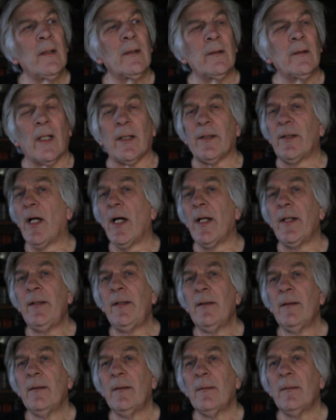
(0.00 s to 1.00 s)
Not
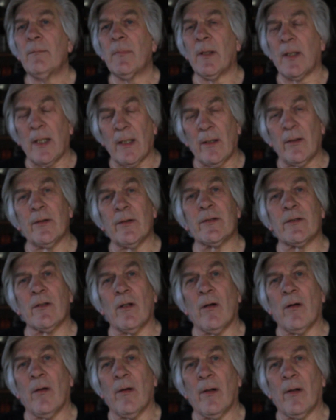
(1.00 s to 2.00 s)
done, but I got a good
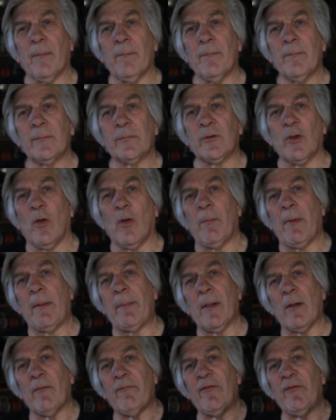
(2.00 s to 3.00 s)
start on her. So
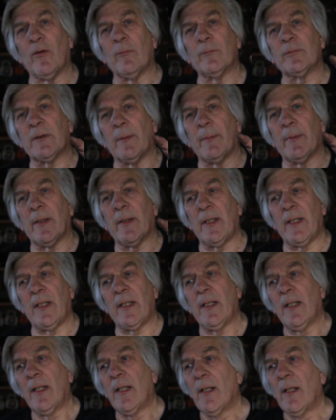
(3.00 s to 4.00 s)
maybe I'll film some of
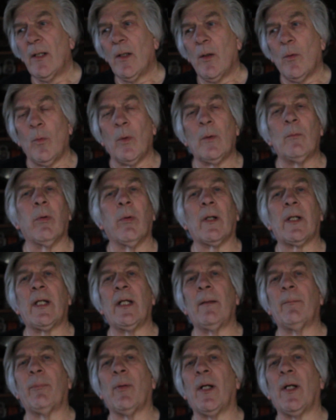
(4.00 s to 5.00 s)
the
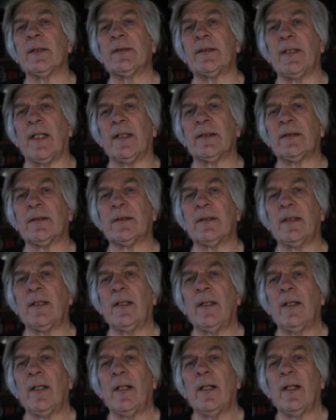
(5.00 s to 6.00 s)
woodworking process
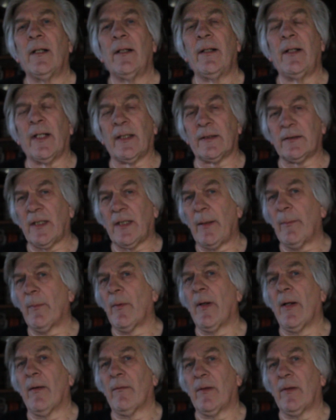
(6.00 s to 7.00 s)
next time
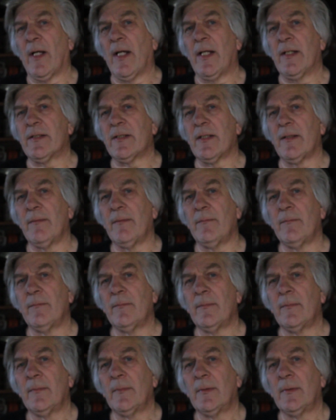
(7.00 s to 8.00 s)
around, guys.
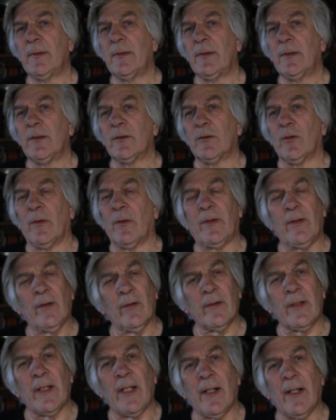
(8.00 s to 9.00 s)
So
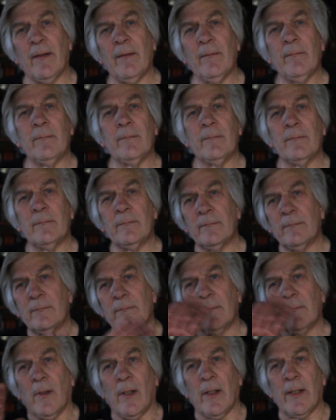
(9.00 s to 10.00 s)
until then,
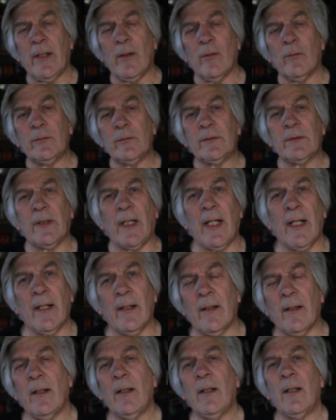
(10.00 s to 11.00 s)
adios,
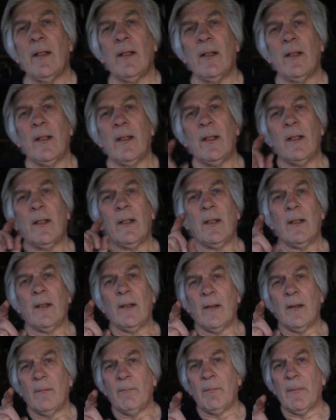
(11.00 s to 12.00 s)
and
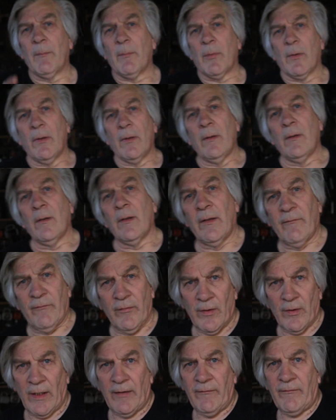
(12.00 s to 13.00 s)
remember, live
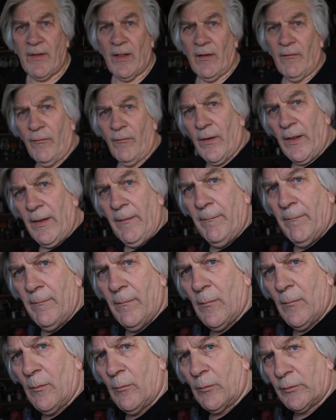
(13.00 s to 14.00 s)
your life carefully.
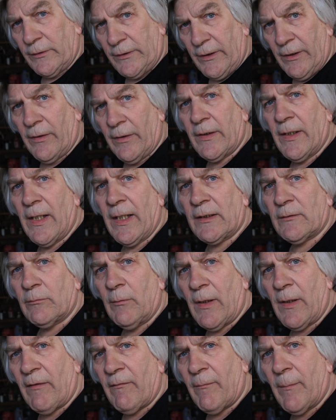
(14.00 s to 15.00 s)
We'll see you on the next
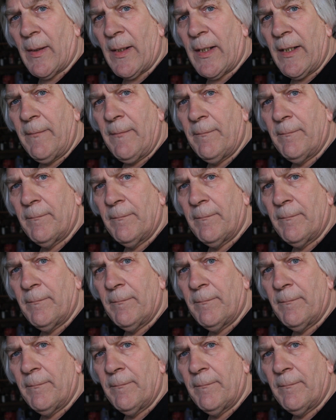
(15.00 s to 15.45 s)
one, everybody.